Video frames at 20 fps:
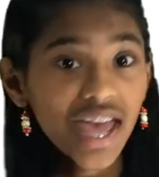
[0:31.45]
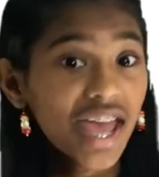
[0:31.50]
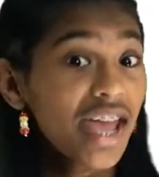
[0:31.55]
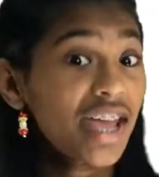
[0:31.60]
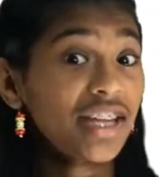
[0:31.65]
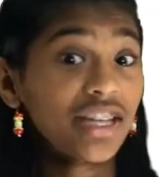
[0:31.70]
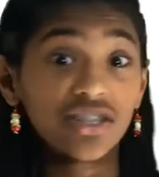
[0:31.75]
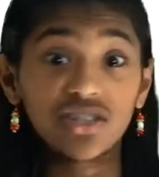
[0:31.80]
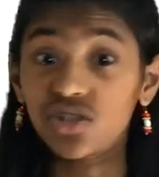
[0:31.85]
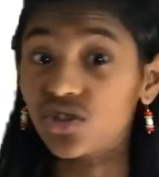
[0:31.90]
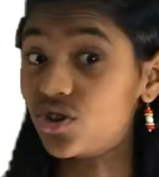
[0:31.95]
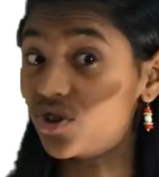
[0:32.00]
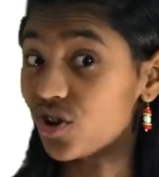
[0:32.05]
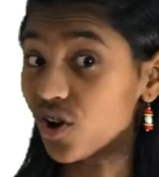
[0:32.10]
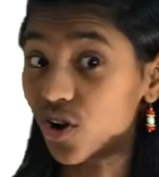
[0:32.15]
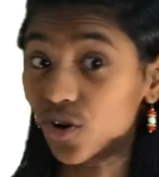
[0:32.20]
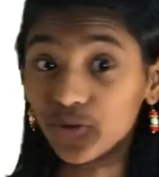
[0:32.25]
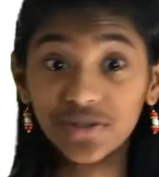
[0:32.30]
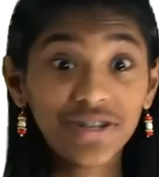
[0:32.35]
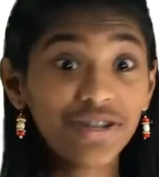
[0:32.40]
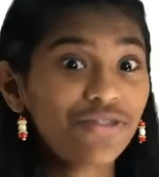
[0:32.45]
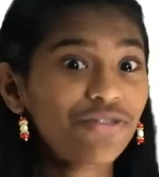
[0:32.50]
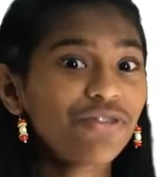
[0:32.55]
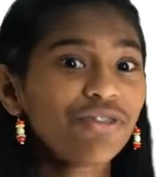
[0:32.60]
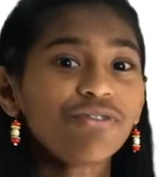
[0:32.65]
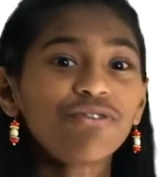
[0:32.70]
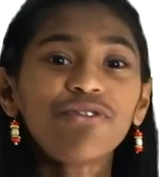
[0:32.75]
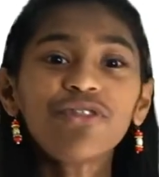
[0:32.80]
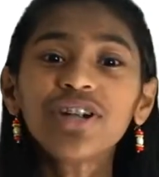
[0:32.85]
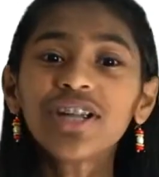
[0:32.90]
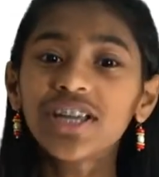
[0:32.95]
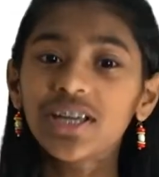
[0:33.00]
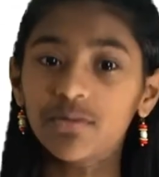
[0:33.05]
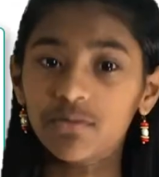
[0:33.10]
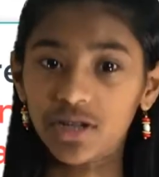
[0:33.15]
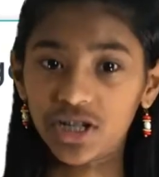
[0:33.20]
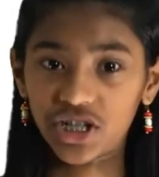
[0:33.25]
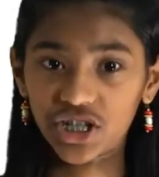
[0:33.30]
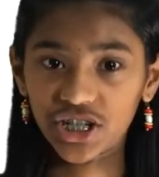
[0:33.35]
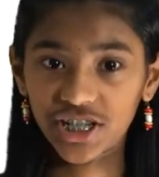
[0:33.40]
It is no different for
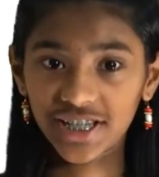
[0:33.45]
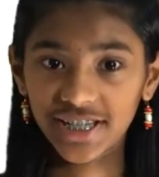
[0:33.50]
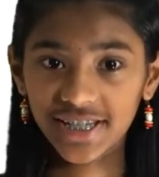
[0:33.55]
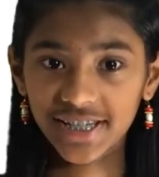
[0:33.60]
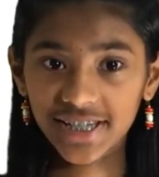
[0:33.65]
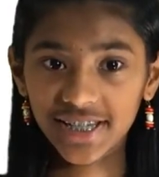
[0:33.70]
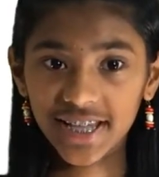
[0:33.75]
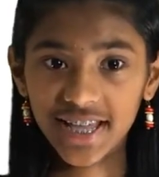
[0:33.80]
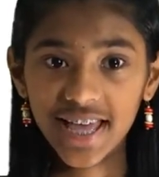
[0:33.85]
images.